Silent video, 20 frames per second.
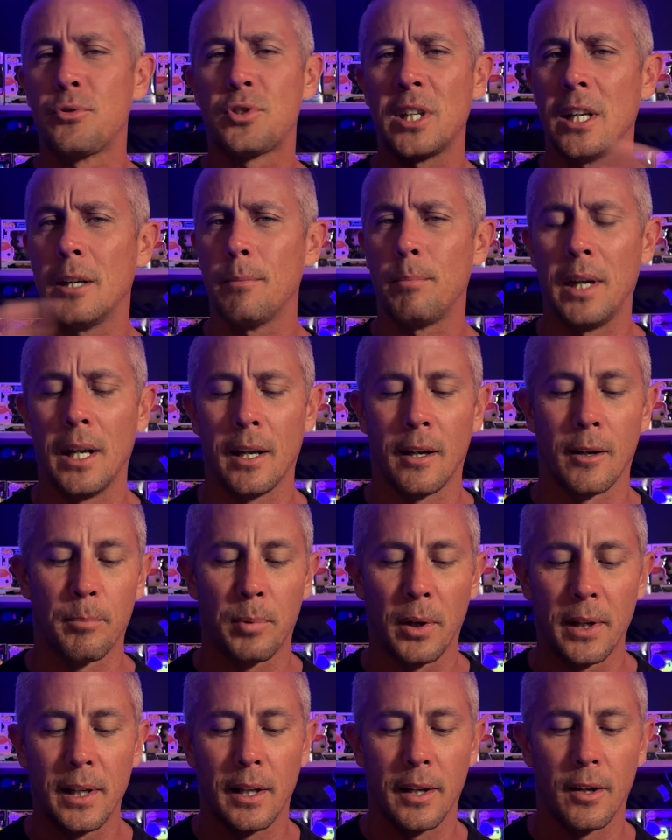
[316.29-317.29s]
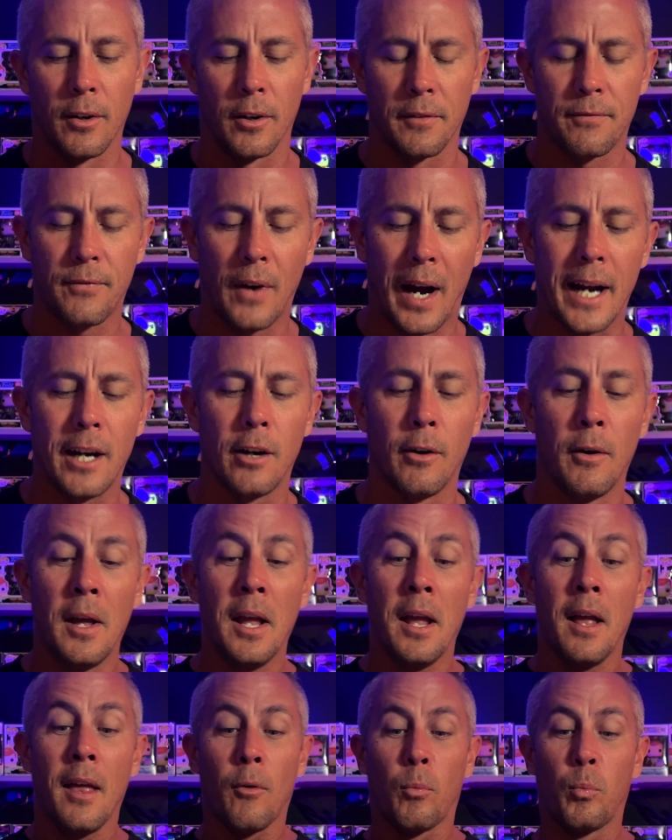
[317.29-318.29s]
see it being completely on fire.
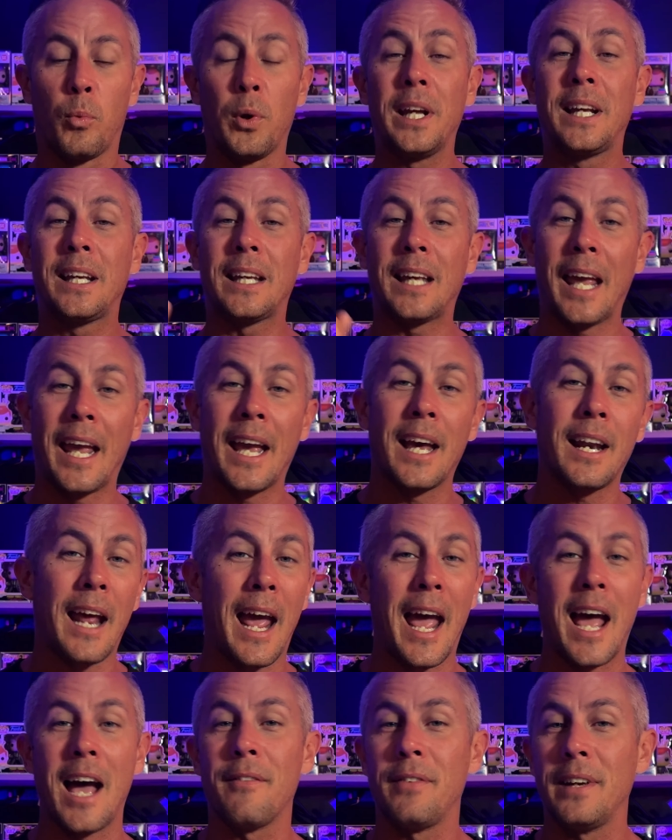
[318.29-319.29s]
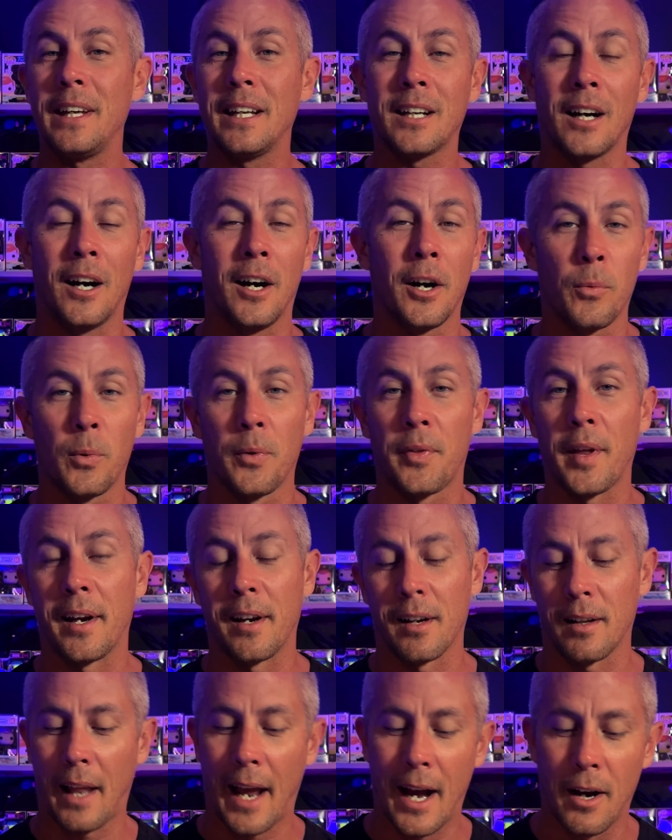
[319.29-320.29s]
We can't have a con without
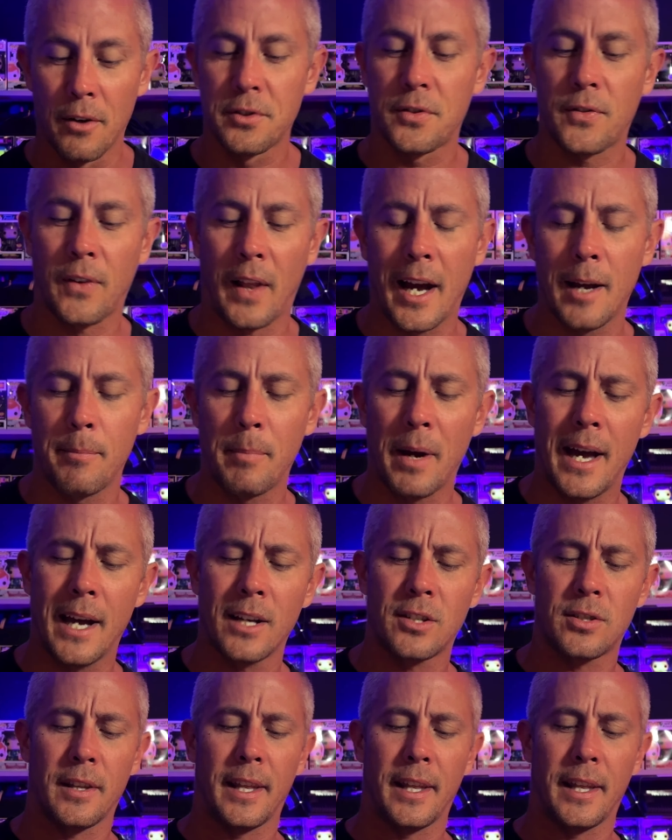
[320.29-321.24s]
a Lounge Fly bag, so